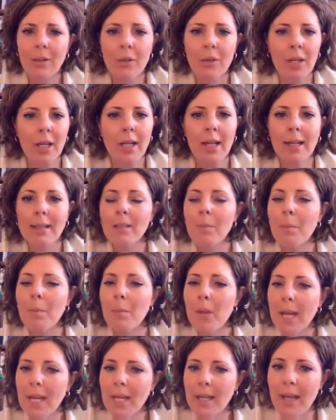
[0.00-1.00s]
organized.
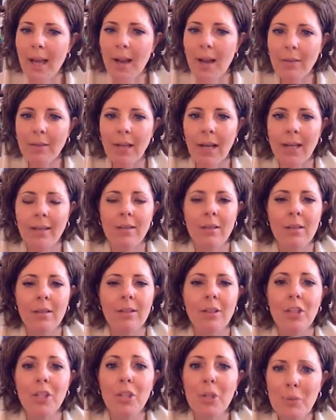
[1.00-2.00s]
Make an outline so
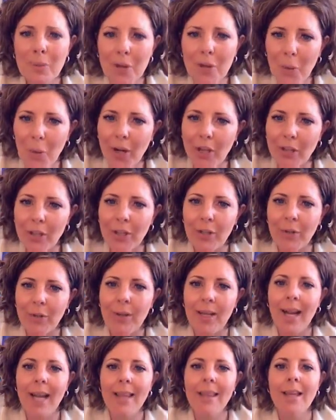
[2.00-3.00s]
that you know where you're
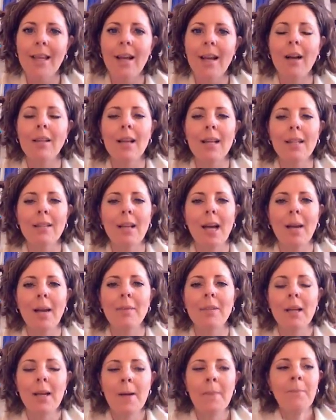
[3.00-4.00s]
going. I think a lot of
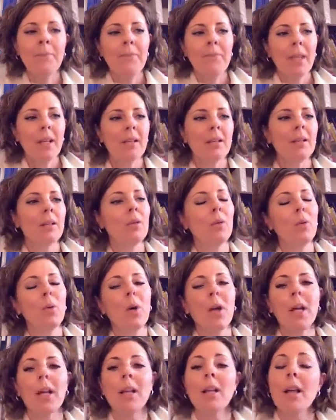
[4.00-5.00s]
times,
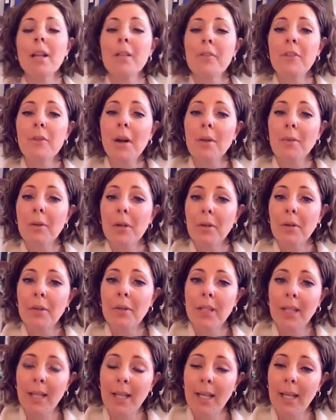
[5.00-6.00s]
a lot of you I wrote
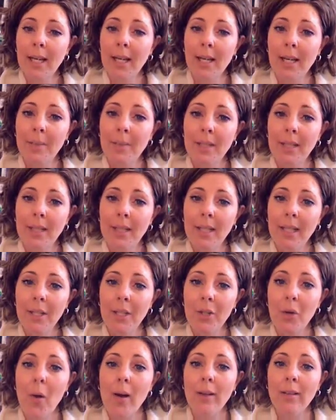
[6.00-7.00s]
in your